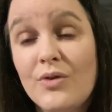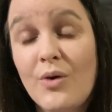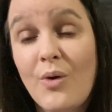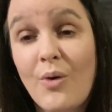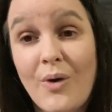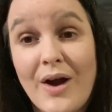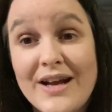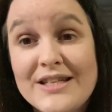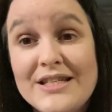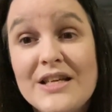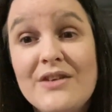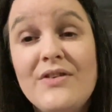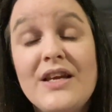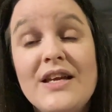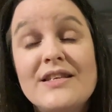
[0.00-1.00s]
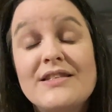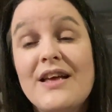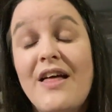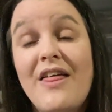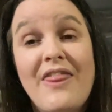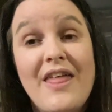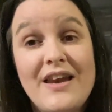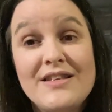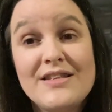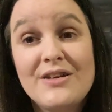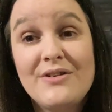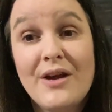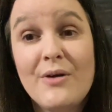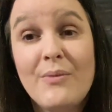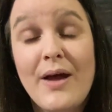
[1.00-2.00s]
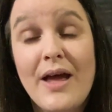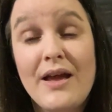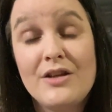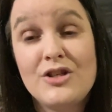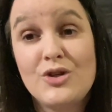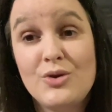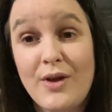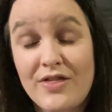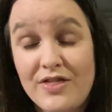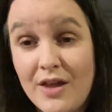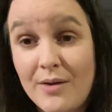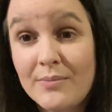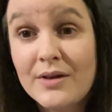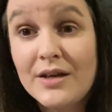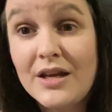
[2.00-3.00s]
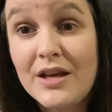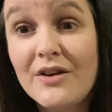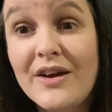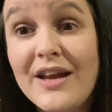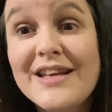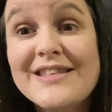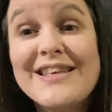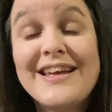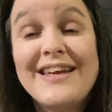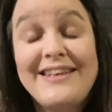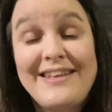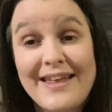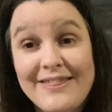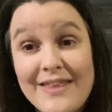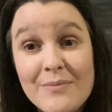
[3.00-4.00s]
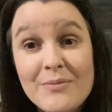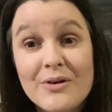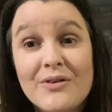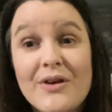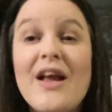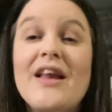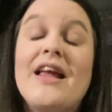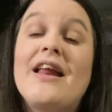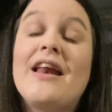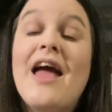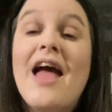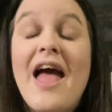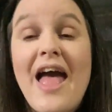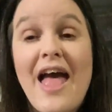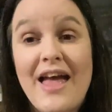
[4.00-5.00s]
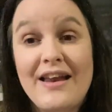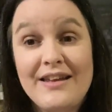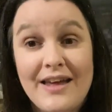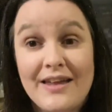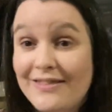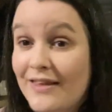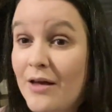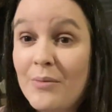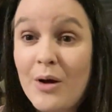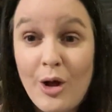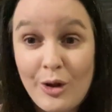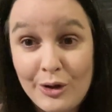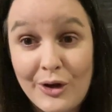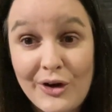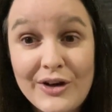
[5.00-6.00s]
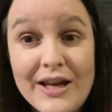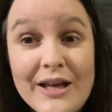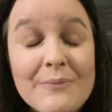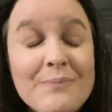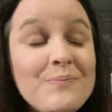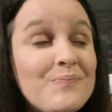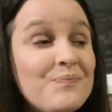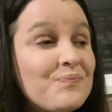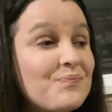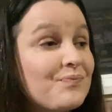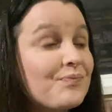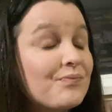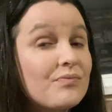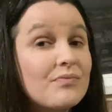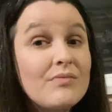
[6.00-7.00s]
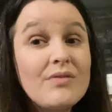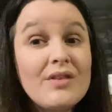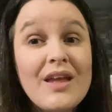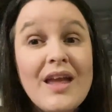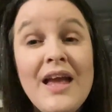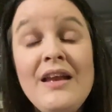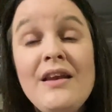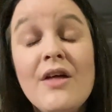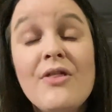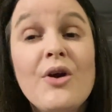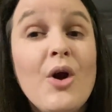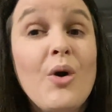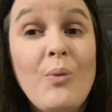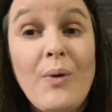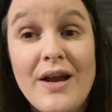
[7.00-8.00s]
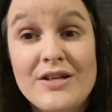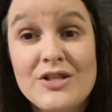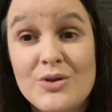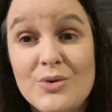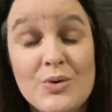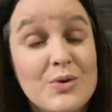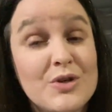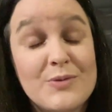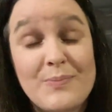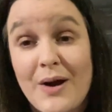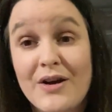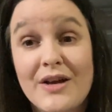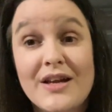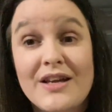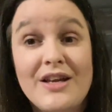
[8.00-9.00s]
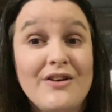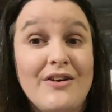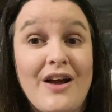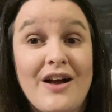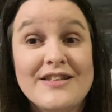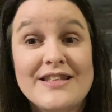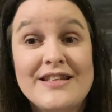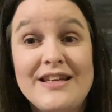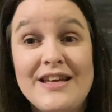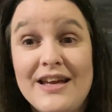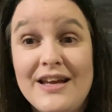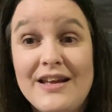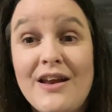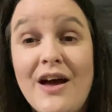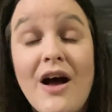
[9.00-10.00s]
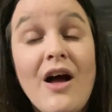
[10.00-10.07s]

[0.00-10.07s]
or activities, that is a great way to get them curious, get them creating, and get them learning. Another way to spark curiosity in